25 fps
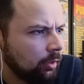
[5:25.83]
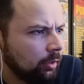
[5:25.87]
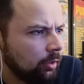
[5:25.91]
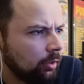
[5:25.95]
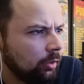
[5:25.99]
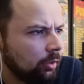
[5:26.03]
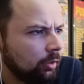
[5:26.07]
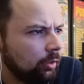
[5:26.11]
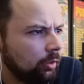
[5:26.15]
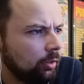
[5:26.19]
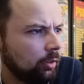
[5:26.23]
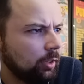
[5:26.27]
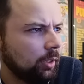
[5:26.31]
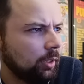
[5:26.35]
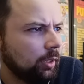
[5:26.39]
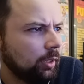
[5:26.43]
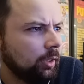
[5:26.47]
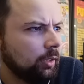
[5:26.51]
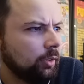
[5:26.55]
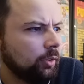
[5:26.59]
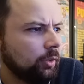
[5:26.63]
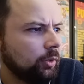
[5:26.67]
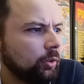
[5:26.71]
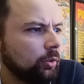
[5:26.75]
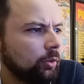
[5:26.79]

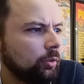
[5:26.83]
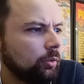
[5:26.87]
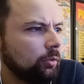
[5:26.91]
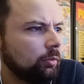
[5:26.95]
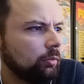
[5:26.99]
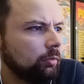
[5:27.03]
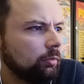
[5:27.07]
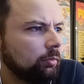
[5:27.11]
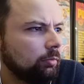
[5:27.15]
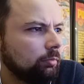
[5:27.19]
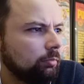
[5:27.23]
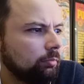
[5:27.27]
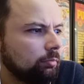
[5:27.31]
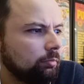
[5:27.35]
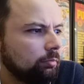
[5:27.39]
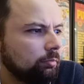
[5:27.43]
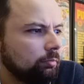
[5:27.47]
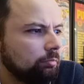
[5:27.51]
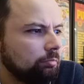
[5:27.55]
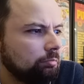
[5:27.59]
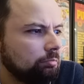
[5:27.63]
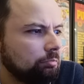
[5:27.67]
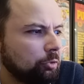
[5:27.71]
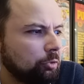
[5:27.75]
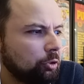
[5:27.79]
Okay, so
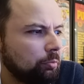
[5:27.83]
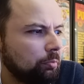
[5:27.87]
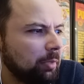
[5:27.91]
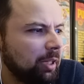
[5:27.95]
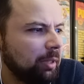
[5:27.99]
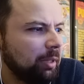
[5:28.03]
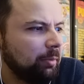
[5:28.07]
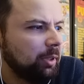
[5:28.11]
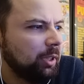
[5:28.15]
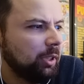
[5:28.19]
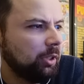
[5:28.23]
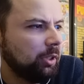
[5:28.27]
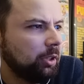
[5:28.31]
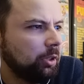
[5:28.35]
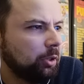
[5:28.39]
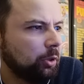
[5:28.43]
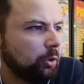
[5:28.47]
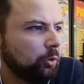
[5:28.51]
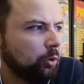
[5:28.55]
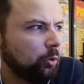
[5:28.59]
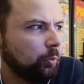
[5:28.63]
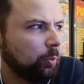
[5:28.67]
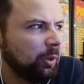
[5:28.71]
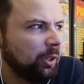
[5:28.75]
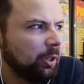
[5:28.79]
maybe this is a
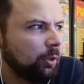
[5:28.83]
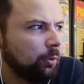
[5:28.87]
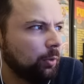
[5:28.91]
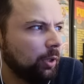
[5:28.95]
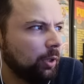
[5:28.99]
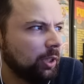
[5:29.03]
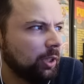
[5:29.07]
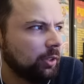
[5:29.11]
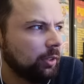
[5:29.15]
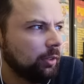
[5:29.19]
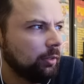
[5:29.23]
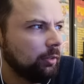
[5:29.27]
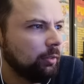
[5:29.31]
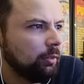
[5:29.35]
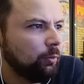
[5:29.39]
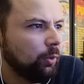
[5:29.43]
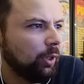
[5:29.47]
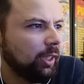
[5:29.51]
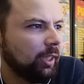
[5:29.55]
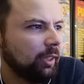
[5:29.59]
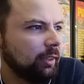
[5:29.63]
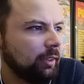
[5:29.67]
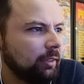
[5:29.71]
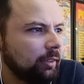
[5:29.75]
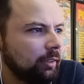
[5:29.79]
stupid question. When
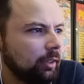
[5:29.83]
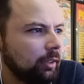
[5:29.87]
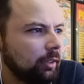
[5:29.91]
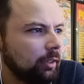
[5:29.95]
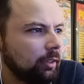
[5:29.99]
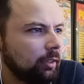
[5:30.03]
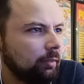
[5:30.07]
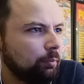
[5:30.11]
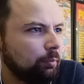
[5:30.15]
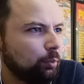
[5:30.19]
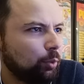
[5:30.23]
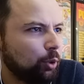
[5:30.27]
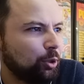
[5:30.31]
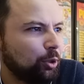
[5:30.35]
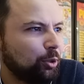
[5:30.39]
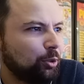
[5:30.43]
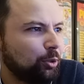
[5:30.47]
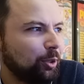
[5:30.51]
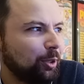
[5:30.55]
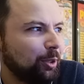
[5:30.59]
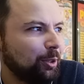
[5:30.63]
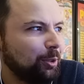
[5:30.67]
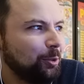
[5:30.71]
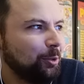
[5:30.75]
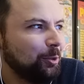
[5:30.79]
I said
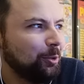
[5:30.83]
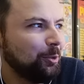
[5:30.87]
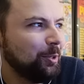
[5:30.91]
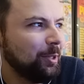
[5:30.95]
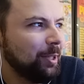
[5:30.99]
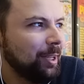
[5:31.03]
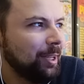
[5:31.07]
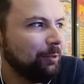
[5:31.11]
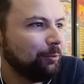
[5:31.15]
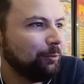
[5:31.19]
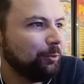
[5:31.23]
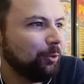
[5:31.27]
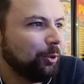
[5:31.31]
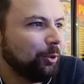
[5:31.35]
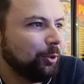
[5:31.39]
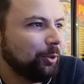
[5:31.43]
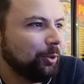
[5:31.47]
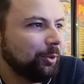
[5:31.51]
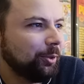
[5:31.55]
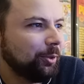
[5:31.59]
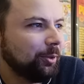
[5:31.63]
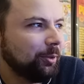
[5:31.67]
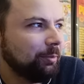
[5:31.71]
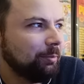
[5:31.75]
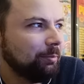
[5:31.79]
Portugal don't have
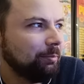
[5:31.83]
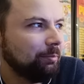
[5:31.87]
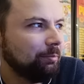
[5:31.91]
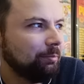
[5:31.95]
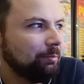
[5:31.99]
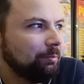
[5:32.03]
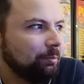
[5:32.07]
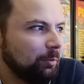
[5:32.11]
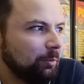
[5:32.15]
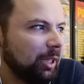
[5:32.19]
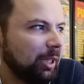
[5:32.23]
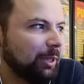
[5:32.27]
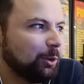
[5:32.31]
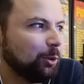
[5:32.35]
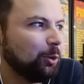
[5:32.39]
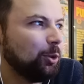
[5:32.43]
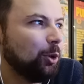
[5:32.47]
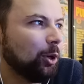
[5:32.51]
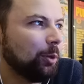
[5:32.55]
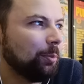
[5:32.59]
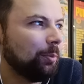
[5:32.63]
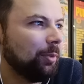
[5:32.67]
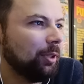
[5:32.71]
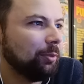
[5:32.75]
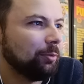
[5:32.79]
those, that's
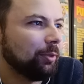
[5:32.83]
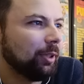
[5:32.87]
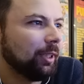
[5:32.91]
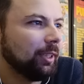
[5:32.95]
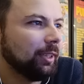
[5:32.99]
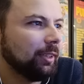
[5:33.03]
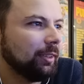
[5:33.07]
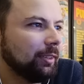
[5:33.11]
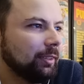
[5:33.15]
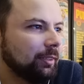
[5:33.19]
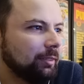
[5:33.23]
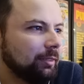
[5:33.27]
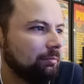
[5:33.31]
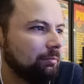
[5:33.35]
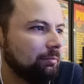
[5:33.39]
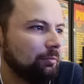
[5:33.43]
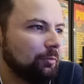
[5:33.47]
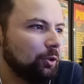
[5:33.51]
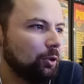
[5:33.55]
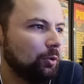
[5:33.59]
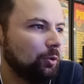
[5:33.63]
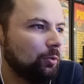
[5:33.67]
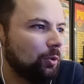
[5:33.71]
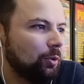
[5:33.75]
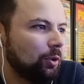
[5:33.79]
normal, right?
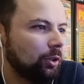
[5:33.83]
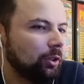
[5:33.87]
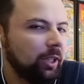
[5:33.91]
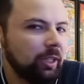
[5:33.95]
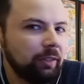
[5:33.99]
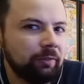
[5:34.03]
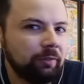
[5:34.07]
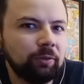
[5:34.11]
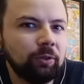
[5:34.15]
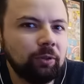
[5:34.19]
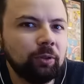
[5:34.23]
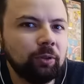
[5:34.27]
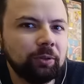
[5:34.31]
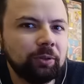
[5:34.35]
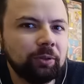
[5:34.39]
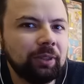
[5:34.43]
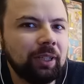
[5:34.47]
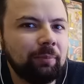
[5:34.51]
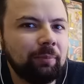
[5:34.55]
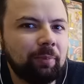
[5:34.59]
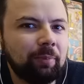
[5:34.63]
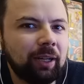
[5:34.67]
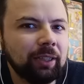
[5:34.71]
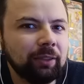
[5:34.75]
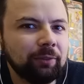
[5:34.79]
No one have those
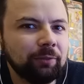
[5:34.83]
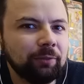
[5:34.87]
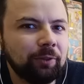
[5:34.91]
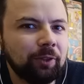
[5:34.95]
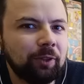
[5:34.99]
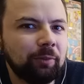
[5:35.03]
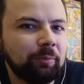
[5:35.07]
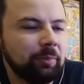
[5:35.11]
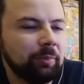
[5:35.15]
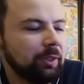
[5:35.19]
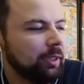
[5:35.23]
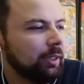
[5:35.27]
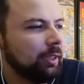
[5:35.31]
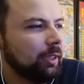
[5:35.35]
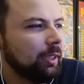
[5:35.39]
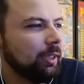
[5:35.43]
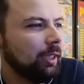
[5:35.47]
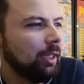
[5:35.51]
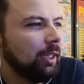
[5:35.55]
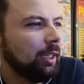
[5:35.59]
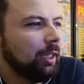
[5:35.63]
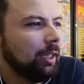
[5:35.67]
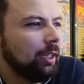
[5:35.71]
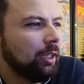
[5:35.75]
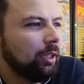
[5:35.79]
apart from
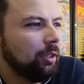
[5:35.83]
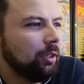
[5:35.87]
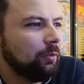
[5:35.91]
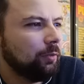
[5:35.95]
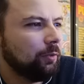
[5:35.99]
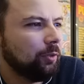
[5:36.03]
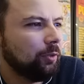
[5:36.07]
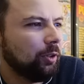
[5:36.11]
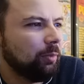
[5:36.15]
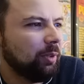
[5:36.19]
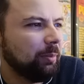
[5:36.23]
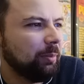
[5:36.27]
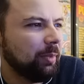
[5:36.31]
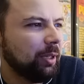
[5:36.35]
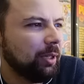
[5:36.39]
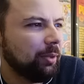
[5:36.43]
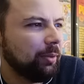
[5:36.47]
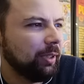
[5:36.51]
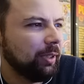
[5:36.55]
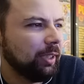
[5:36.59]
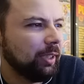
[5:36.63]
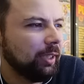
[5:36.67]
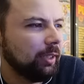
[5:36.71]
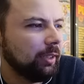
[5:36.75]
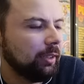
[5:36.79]

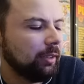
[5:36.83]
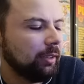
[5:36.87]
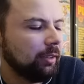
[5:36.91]
America.